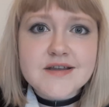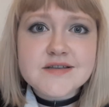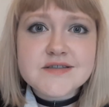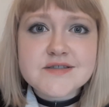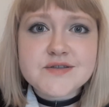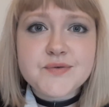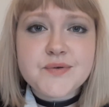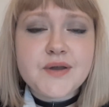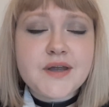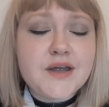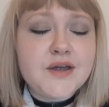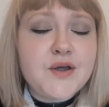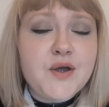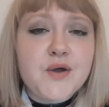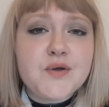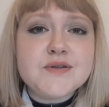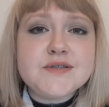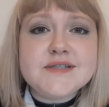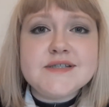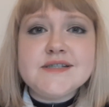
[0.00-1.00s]
so you can
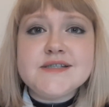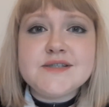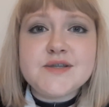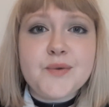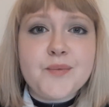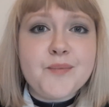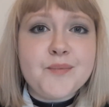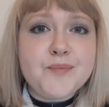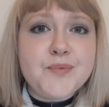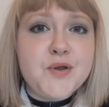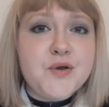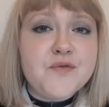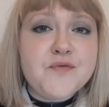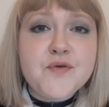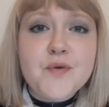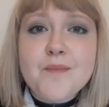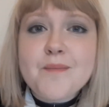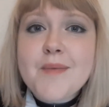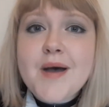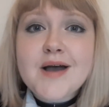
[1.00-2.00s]
go see some
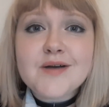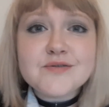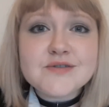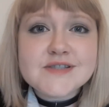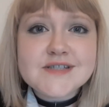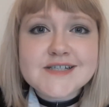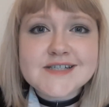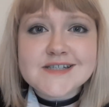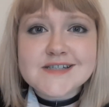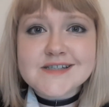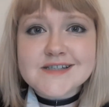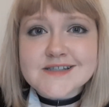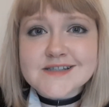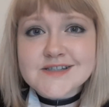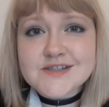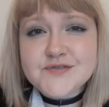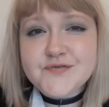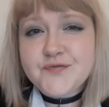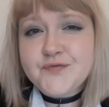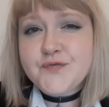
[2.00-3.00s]
beautiful
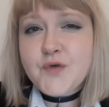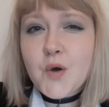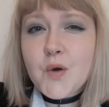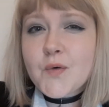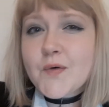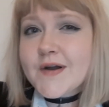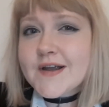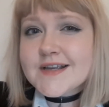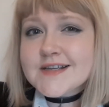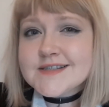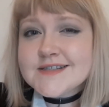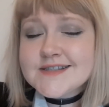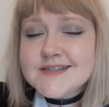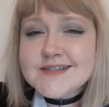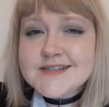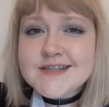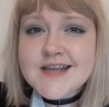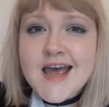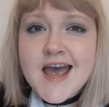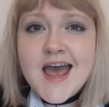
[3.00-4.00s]
mountains, forests,